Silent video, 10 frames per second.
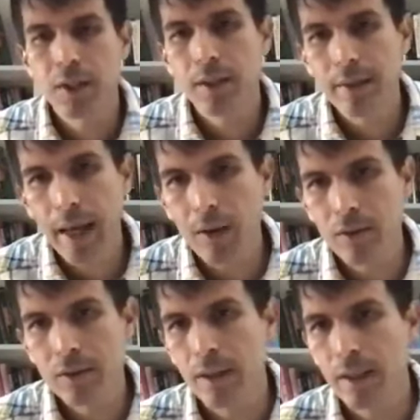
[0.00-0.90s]

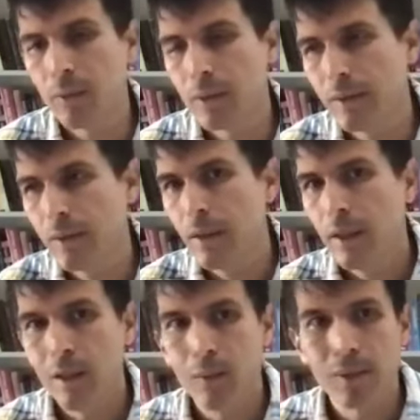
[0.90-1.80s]
announced that it
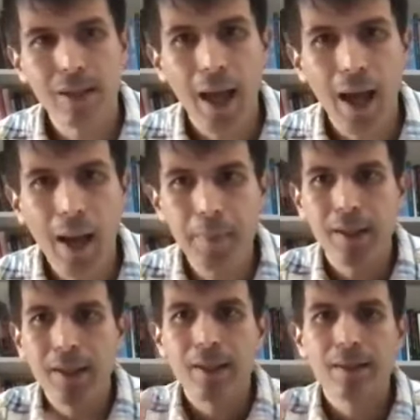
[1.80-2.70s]
would tap a
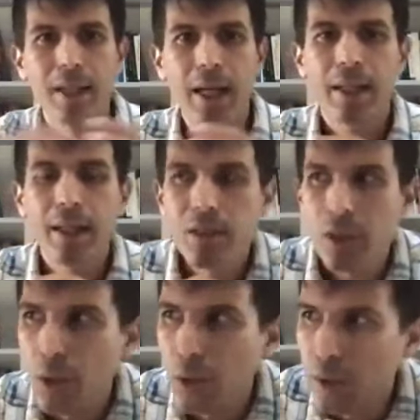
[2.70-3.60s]

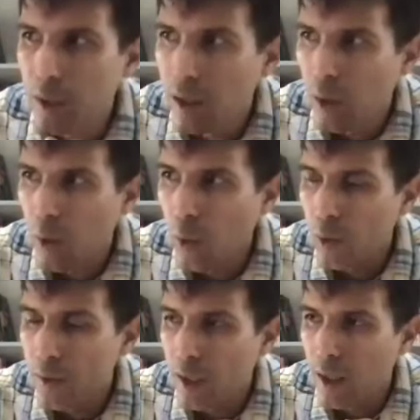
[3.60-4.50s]
decades-old
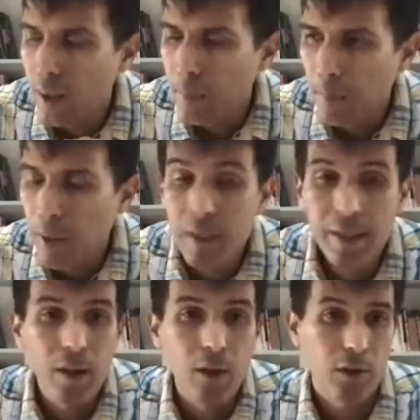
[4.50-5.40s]
public
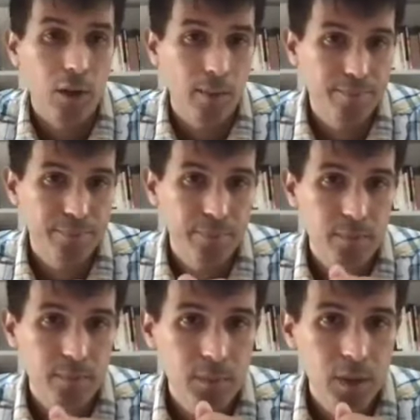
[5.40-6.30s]
health law
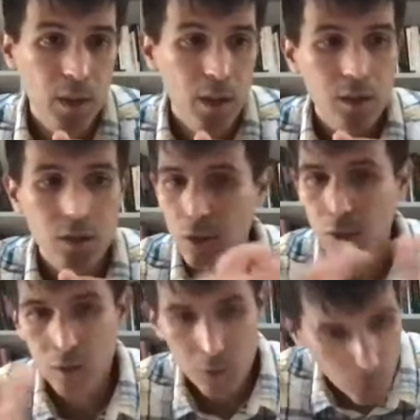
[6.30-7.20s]

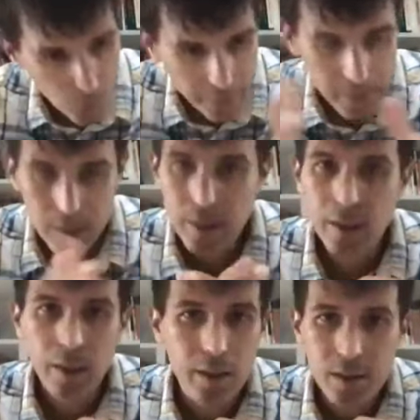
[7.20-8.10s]
to
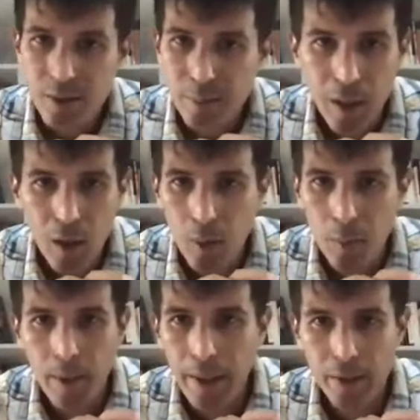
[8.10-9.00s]
quickly expel
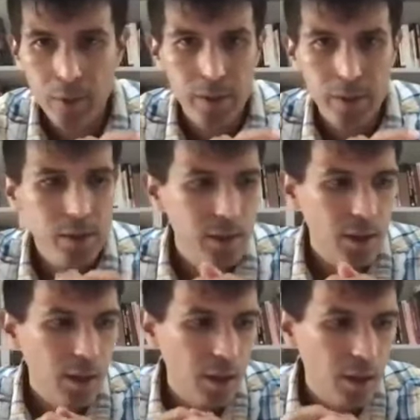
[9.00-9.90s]
migrants
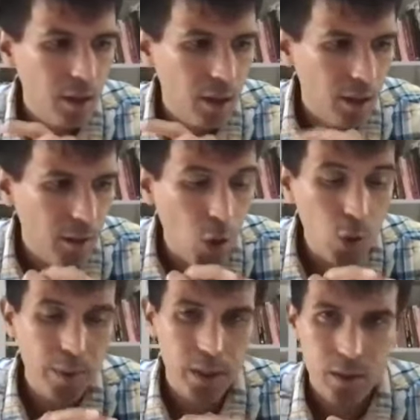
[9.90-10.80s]

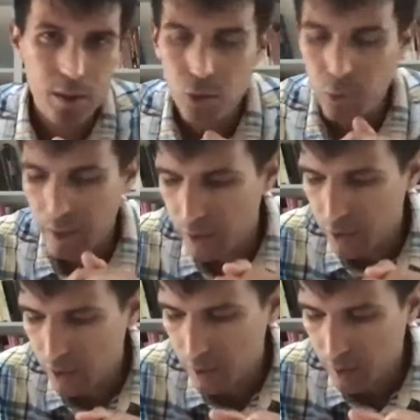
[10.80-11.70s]
hoping to reach
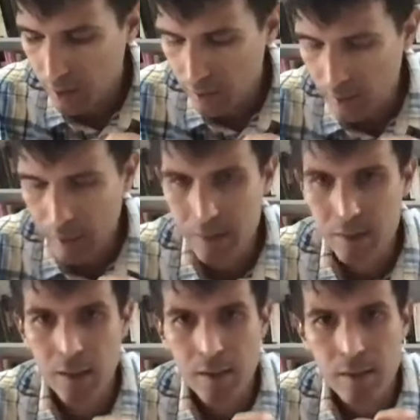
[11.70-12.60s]
the United
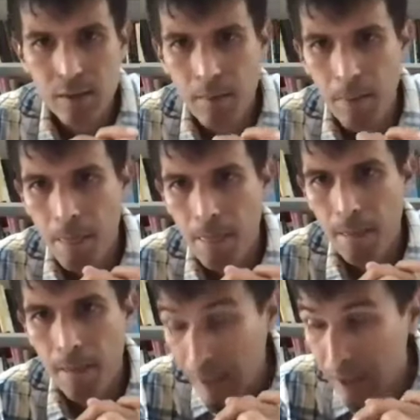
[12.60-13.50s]
States,
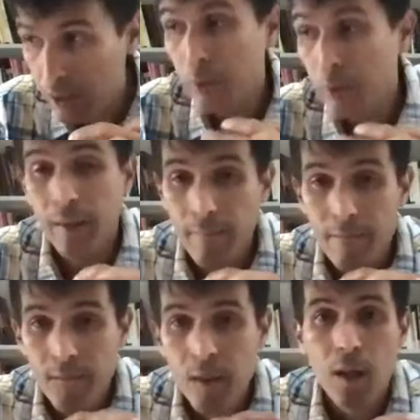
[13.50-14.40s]
including
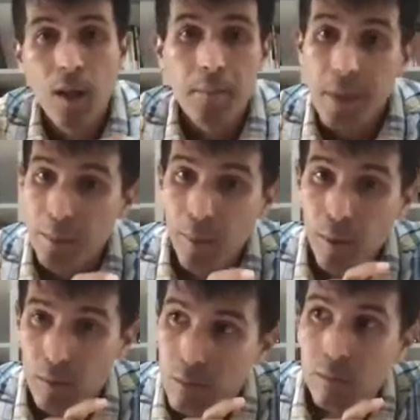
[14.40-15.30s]

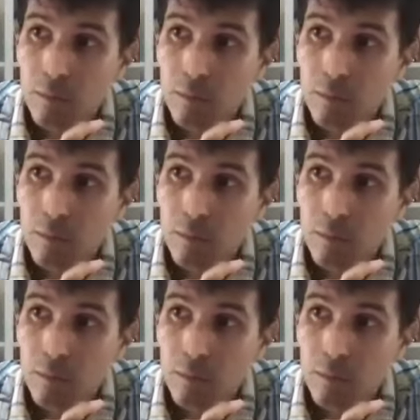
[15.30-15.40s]
people